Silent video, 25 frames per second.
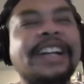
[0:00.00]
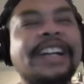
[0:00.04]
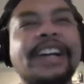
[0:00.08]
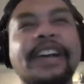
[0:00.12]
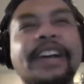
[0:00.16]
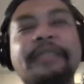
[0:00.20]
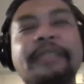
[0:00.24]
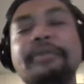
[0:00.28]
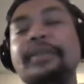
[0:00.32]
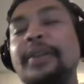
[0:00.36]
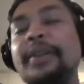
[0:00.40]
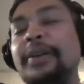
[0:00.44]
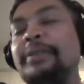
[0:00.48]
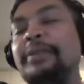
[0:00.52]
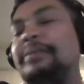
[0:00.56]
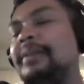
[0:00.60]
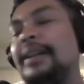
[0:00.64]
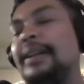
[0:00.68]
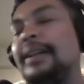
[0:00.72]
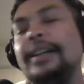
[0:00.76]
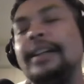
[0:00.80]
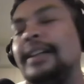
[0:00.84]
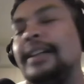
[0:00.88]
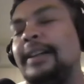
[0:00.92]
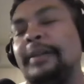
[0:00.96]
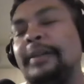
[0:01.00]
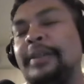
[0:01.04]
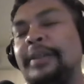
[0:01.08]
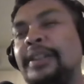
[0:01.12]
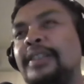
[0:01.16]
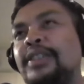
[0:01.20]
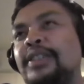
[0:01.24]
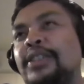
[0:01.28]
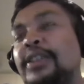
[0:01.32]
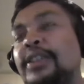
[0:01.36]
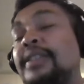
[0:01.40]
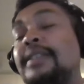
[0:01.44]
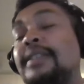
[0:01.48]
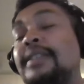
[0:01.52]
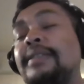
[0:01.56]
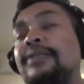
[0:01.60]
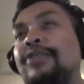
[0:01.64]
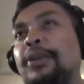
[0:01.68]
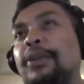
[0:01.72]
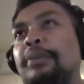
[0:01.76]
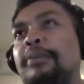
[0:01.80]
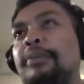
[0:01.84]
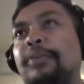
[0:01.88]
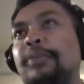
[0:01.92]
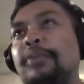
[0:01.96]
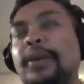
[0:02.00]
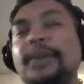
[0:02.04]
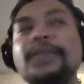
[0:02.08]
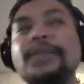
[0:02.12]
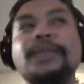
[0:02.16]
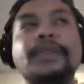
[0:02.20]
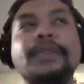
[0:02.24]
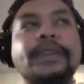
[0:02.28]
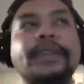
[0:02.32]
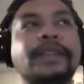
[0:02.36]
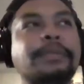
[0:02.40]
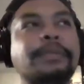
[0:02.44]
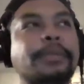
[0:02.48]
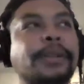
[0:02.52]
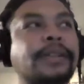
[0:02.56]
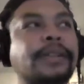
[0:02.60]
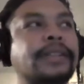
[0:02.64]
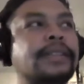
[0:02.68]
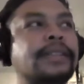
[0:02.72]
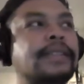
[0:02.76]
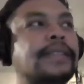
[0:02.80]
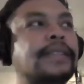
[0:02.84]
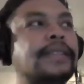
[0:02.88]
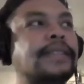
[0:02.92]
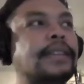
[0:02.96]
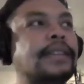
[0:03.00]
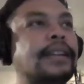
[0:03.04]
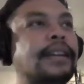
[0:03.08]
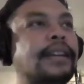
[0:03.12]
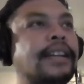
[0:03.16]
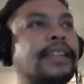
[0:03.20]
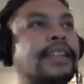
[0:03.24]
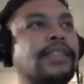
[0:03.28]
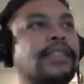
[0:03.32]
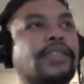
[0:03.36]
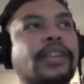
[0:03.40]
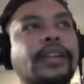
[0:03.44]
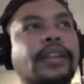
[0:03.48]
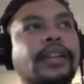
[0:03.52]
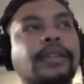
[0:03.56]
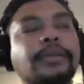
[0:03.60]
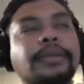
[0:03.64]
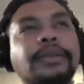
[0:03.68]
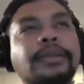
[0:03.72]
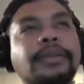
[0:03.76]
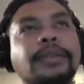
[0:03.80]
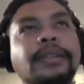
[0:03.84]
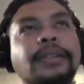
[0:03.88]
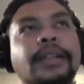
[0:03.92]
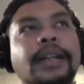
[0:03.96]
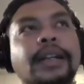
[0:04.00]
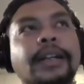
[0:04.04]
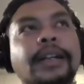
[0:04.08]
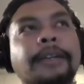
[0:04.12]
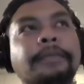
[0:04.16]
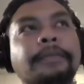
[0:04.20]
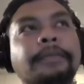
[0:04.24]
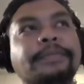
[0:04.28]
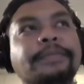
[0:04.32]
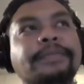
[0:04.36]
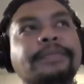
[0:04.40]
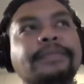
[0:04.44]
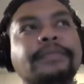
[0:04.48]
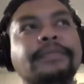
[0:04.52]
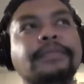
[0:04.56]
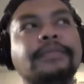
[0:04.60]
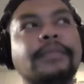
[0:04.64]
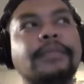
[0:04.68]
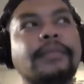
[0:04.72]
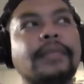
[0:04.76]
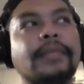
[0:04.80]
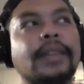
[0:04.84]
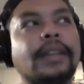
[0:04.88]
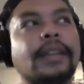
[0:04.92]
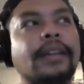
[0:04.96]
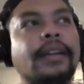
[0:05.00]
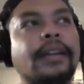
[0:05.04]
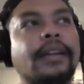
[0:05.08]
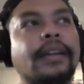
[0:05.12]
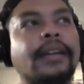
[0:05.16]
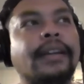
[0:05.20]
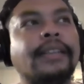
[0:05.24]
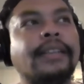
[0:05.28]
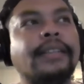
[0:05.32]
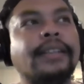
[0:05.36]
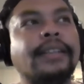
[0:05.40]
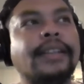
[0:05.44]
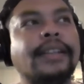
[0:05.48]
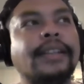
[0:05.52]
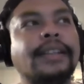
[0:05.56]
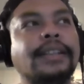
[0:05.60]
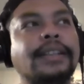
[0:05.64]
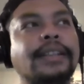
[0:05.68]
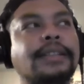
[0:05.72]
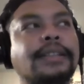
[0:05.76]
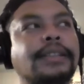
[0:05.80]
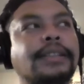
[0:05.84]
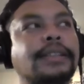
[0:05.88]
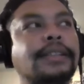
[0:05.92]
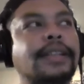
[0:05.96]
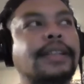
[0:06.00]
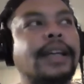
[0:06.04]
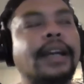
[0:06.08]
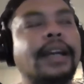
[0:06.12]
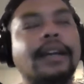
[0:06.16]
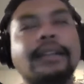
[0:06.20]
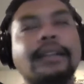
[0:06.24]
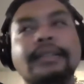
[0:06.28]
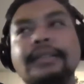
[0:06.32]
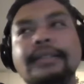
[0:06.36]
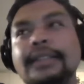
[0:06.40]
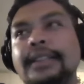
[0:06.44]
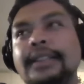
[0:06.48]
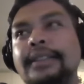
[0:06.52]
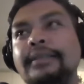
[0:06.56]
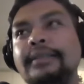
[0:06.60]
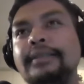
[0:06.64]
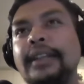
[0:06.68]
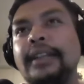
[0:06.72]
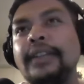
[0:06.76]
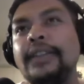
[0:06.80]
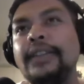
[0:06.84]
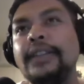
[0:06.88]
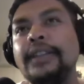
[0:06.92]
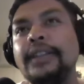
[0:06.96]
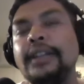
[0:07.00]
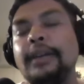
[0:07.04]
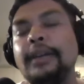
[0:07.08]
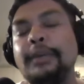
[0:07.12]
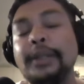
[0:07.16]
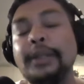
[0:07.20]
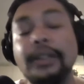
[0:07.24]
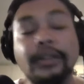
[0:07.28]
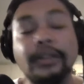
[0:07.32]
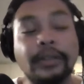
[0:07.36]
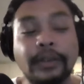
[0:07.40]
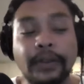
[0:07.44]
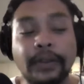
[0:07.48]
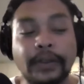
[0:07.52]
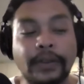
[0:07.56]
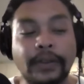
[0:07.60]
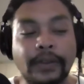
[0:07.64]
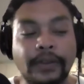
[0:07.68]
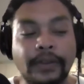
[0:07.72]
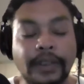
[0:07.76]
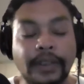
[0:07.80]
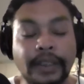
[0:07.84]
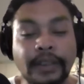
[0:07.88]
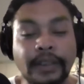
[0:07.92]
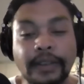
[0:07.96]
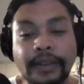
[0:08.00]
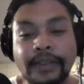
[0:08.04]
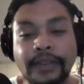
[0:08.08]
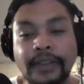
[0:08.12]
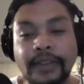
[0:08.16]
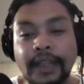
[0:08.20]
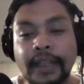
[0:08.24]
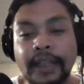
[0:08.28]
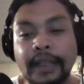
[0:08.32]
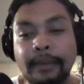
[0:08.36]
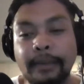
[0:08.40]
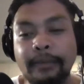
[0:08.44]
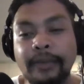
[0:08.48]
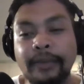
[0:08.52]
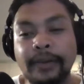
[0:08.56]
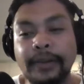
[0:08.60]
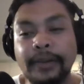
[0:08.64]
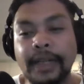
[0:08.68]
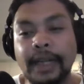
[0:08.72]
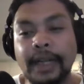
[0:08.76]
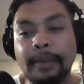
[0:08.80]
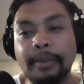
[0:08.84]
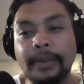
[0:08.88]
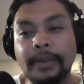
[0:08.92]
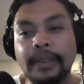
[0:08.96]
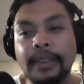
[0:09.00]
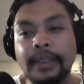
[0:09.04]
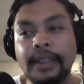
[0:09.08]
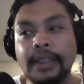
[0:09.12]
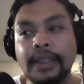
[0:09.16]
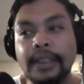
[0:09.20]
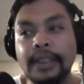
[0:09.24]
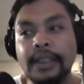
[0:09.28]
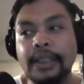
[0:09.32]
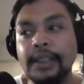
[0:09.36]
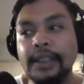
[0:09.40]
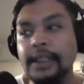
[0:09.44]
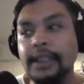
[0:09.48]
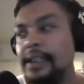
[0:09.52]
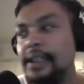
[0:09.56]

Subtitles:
No, just from personal experience in general, and I think the thing is, like, I'm very happy